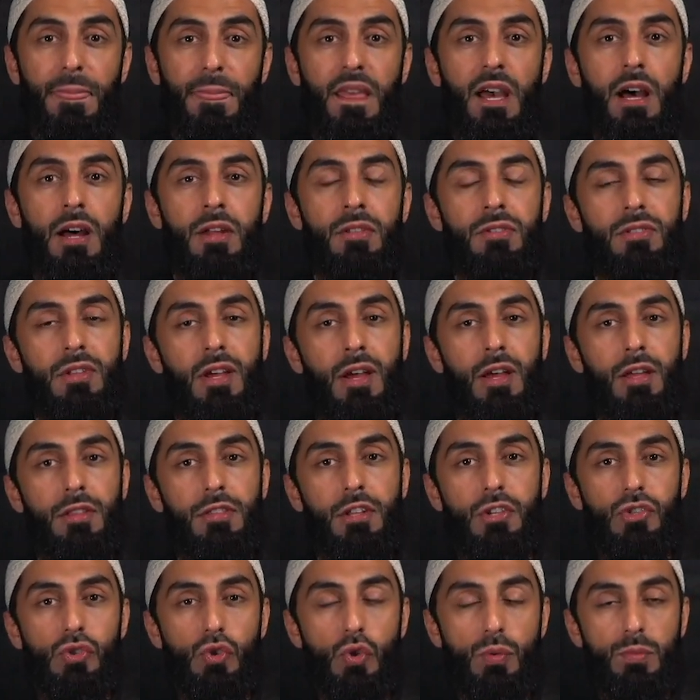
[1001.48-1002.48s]
under
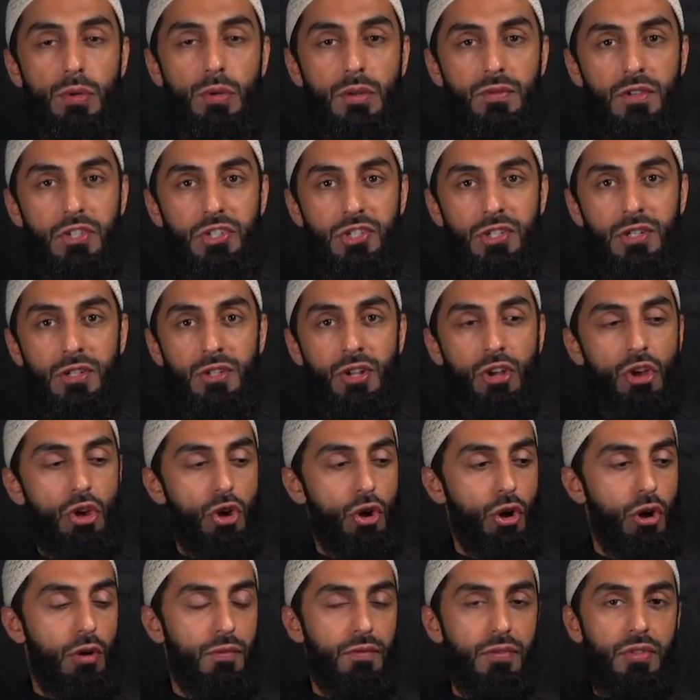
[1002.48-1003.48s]
the supervision
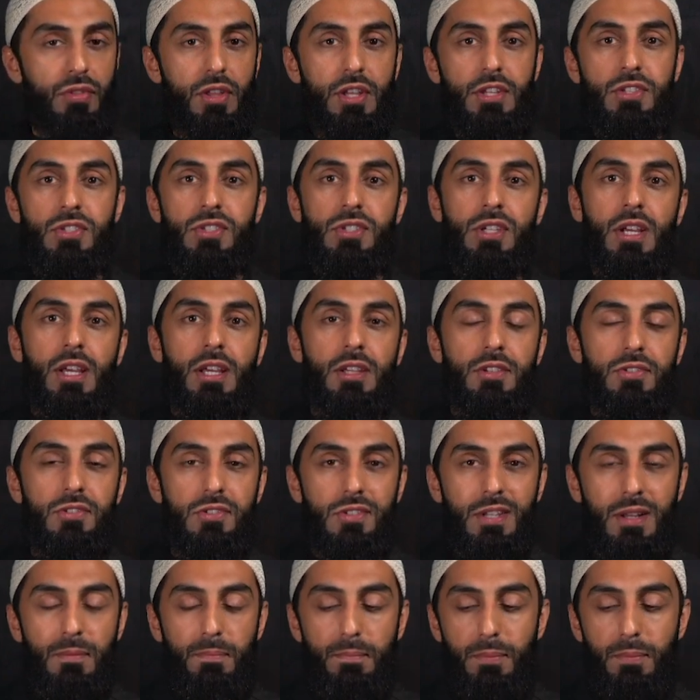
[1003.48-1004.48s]
of this
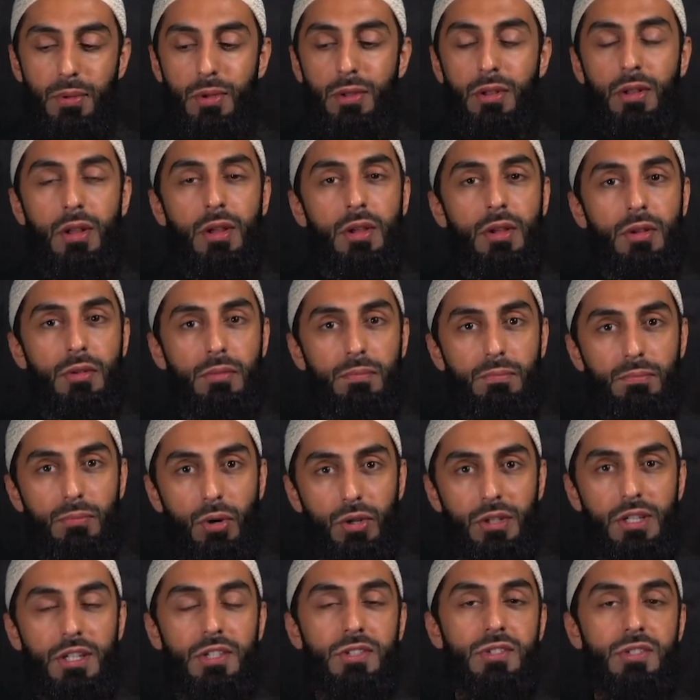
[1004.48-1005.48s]
simple,
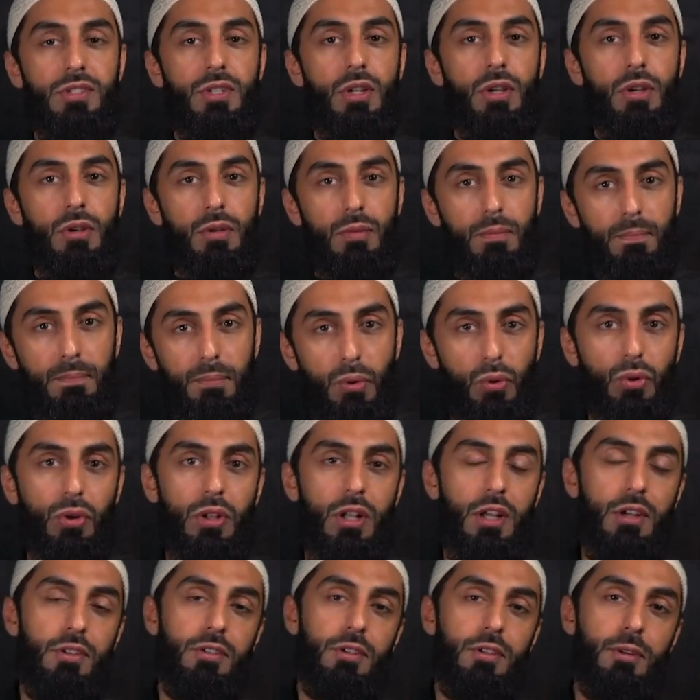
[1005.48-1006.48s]
modest
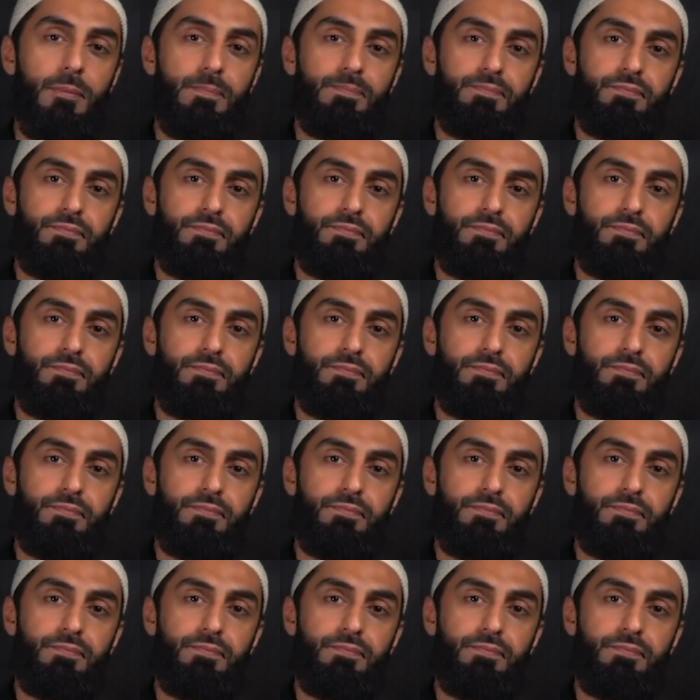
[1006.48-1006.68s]
booklet.